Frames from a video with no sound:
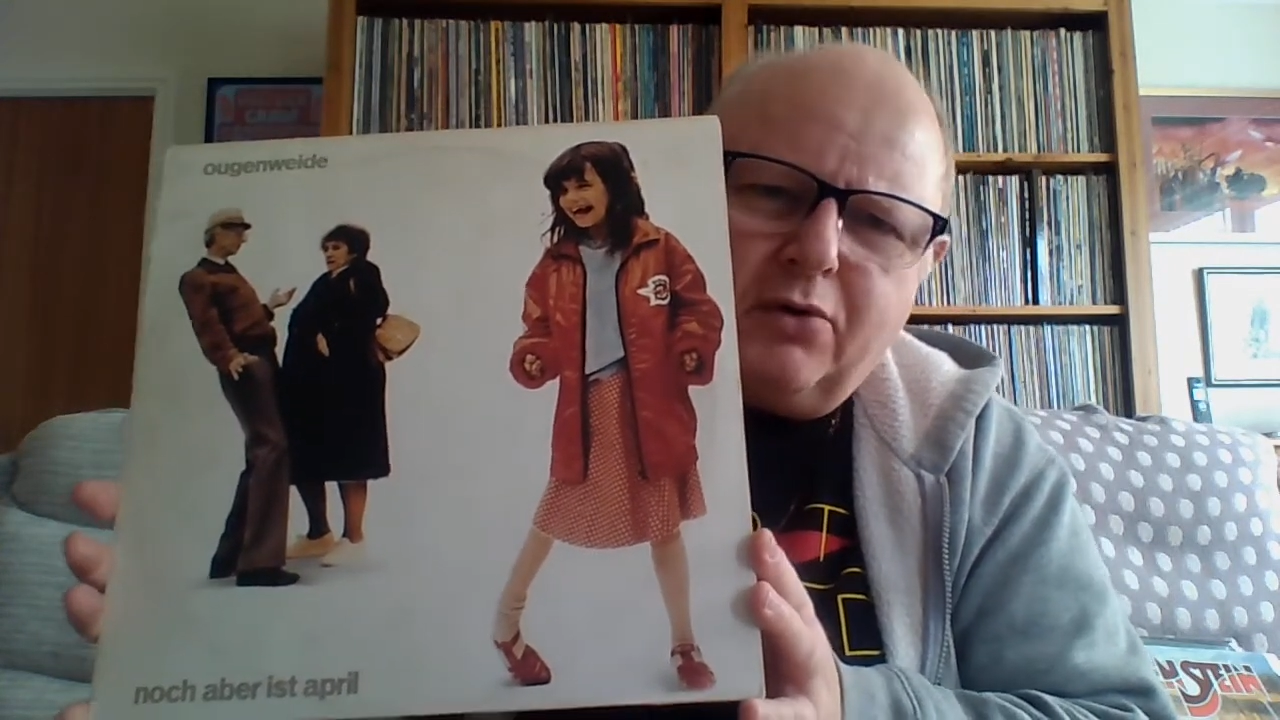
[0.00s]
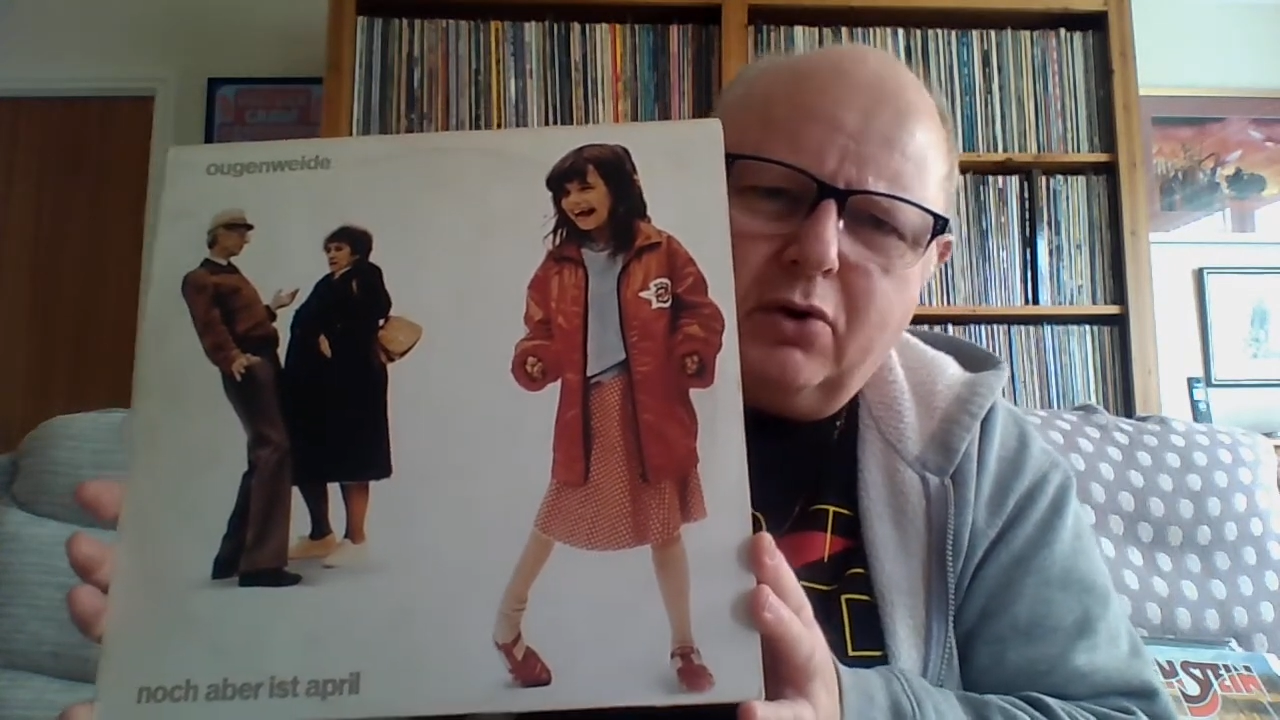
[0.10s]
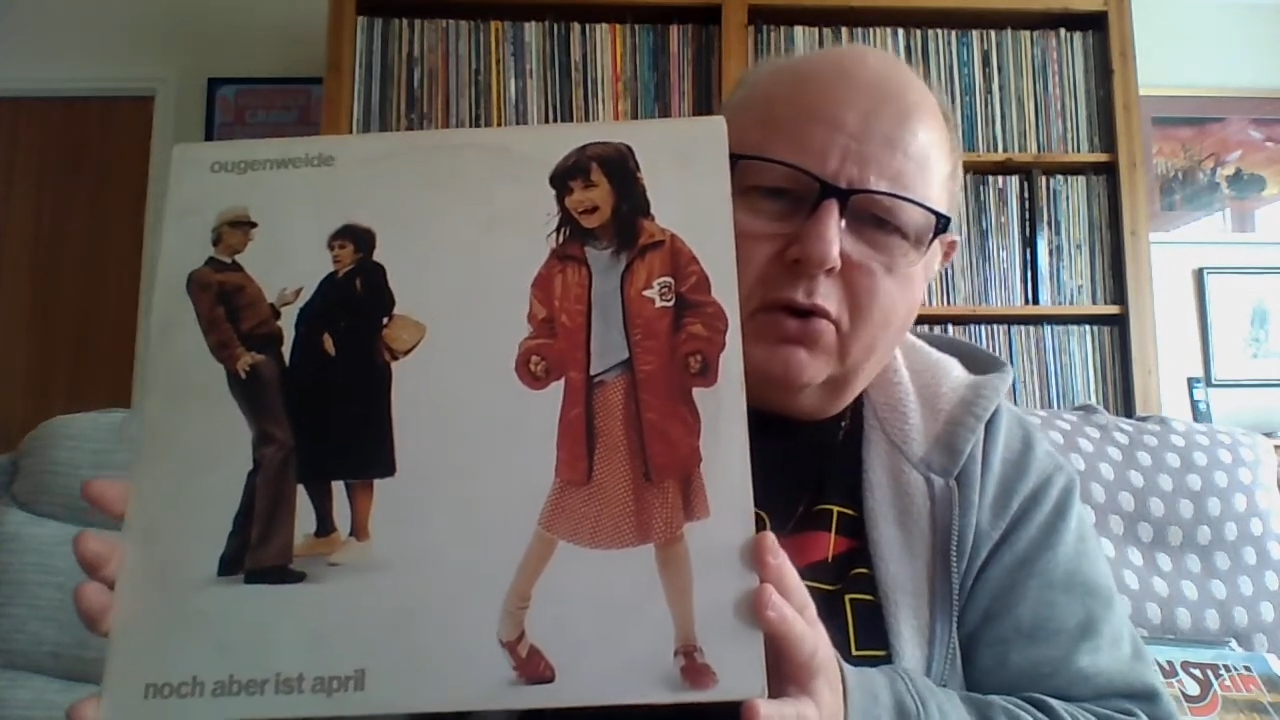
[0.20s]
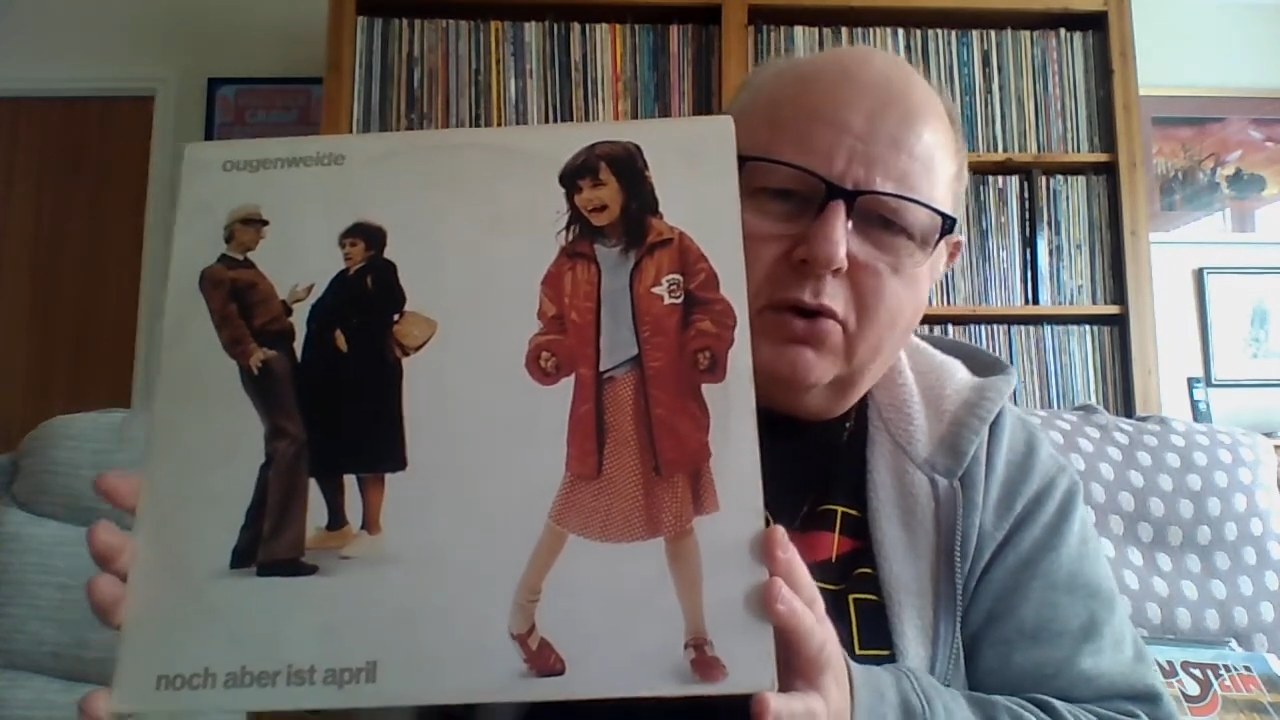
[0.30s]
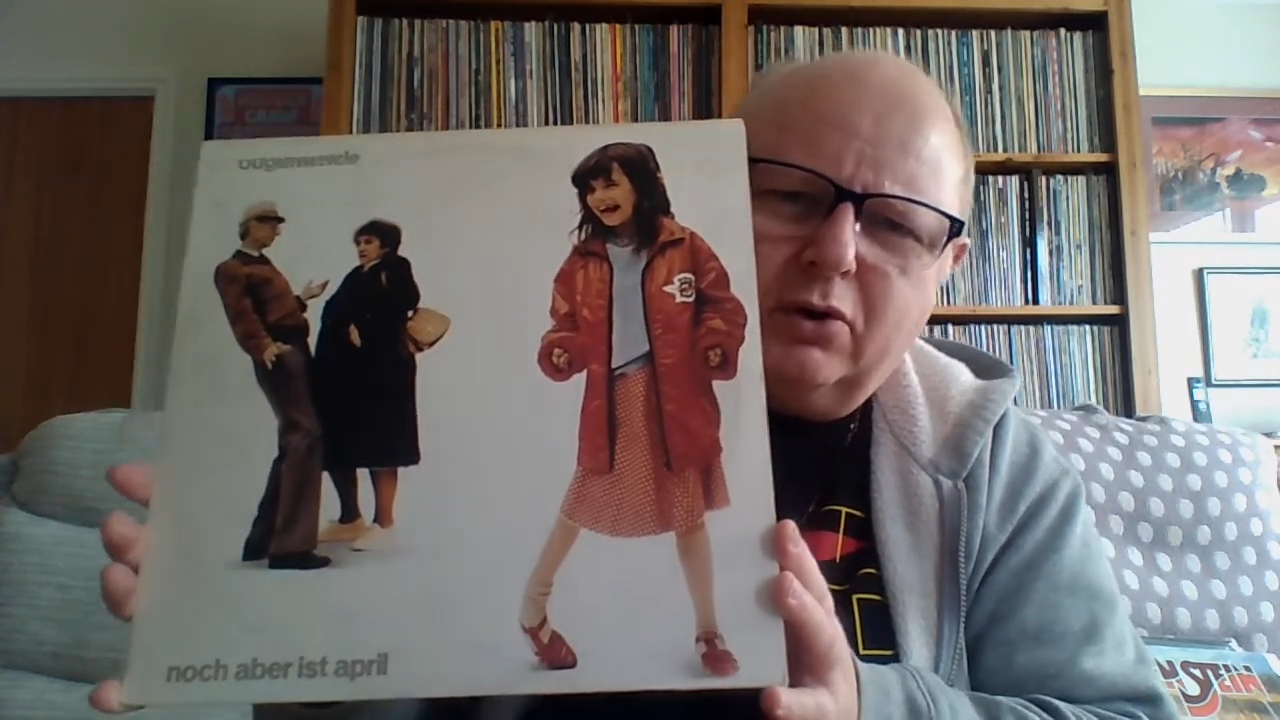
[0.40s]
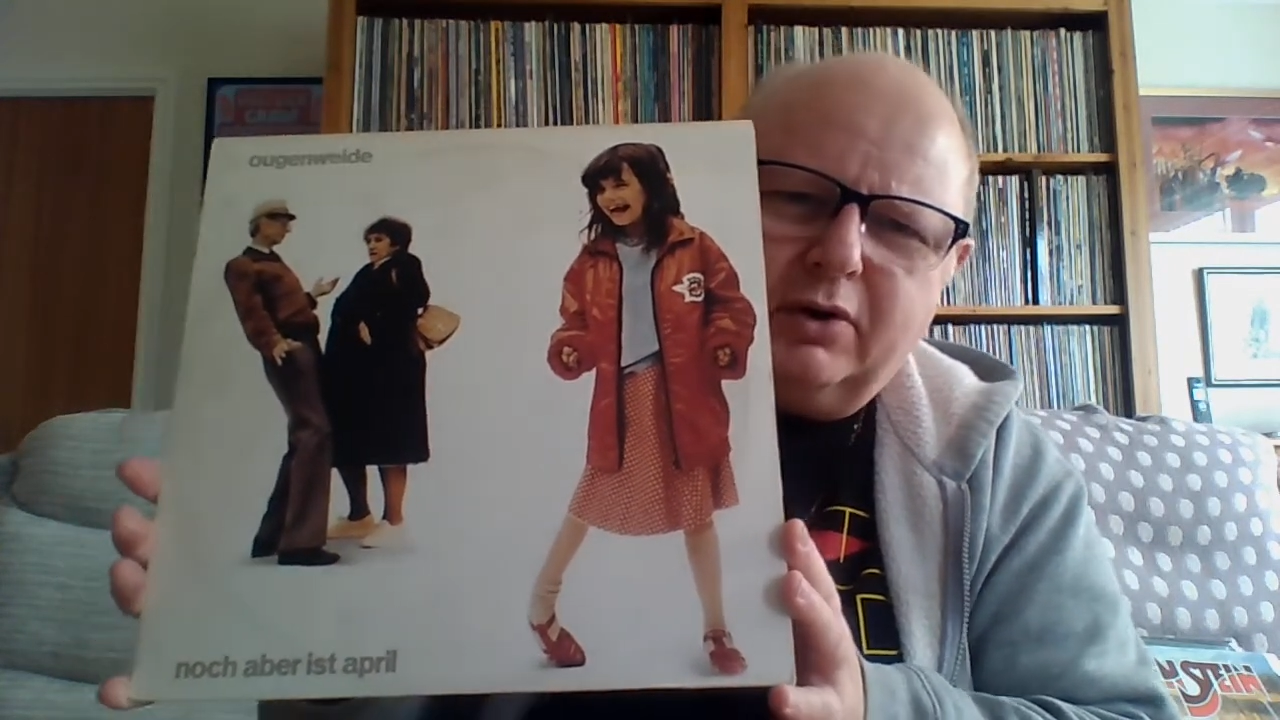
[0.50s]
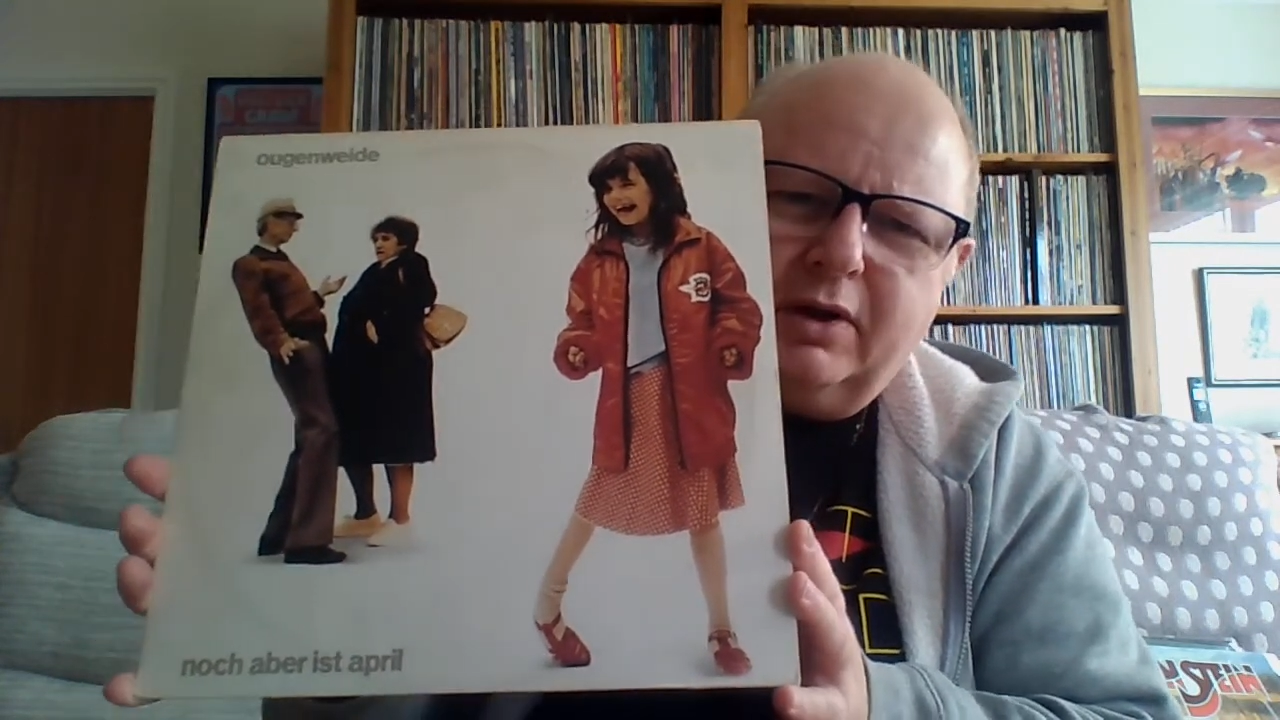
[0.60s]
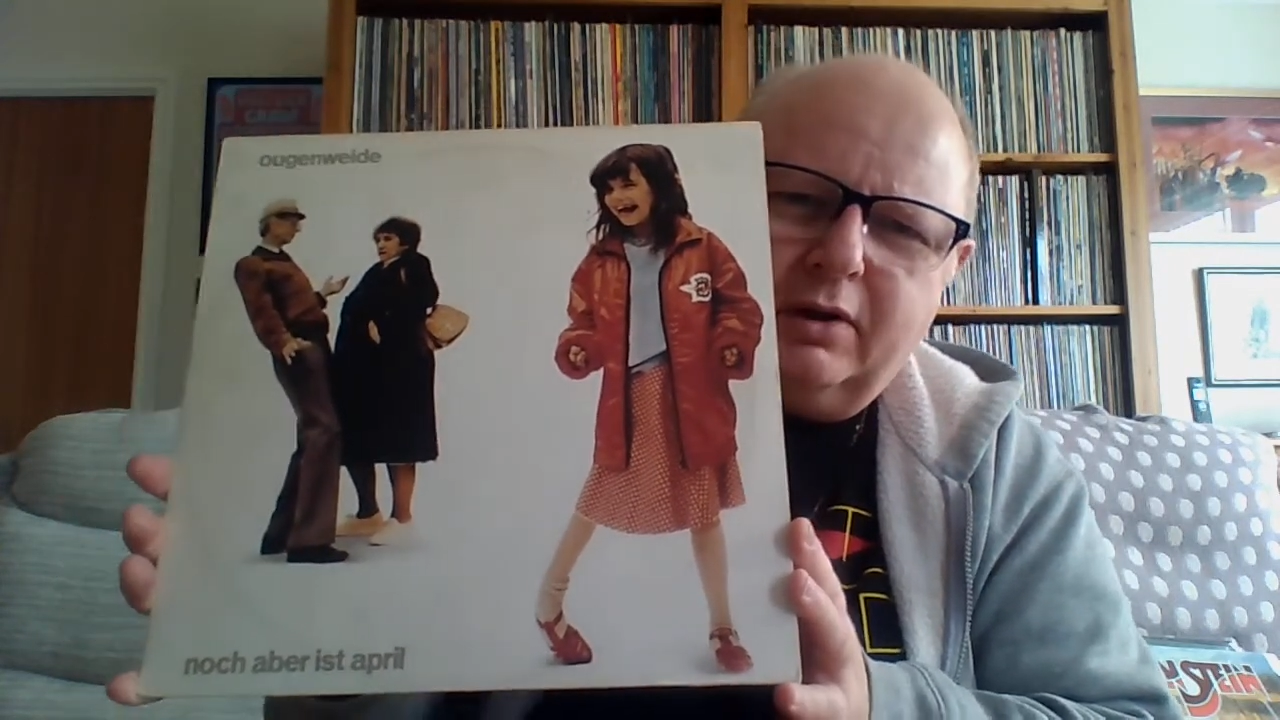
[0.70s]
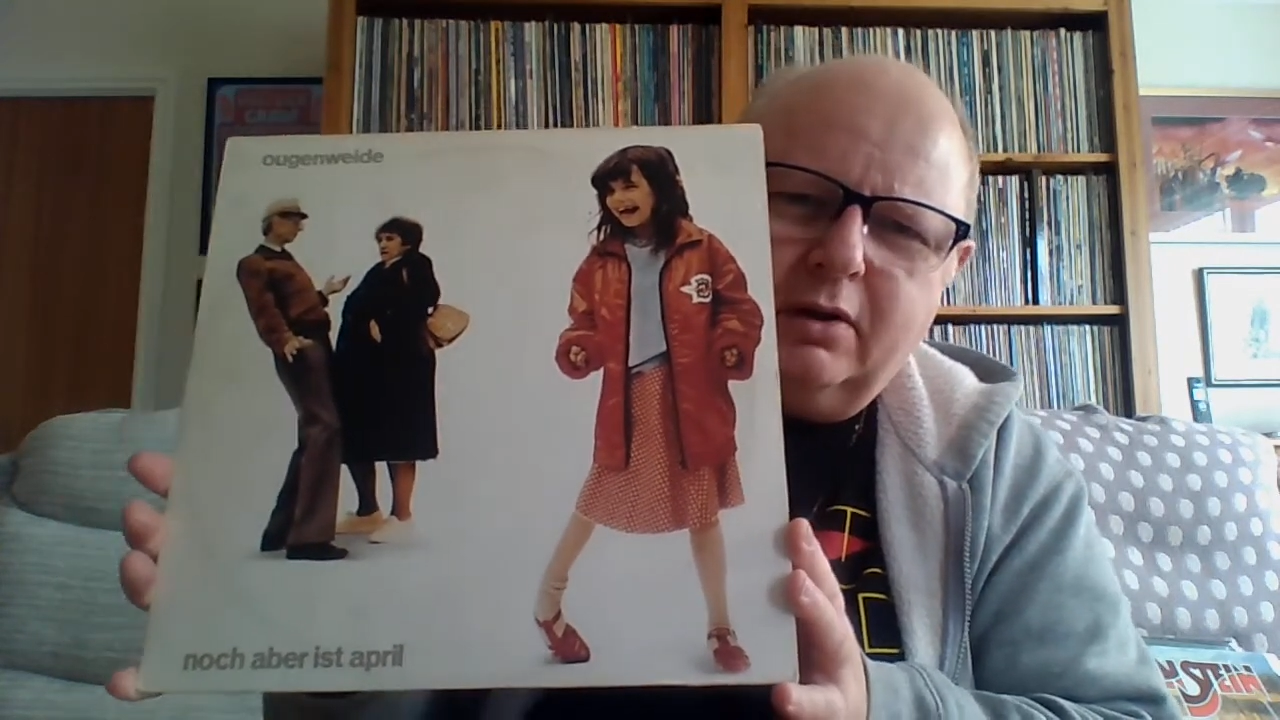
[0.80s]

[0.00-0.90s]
early